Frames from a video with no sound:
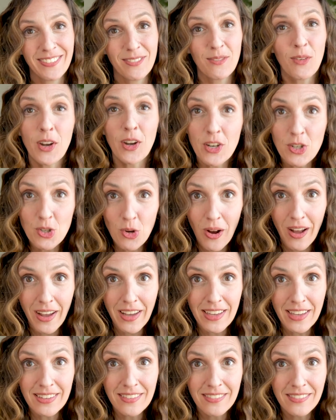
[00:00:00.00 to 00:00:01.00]
Want to
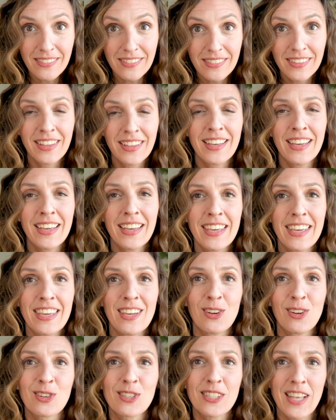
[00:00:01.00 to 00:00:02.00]
try it?
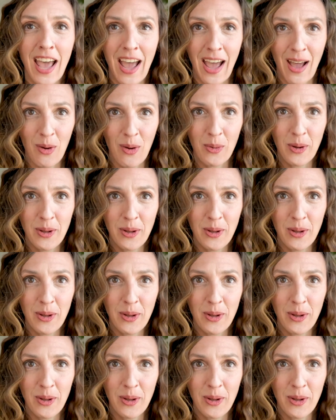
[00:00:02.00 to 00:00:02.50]
Here's how.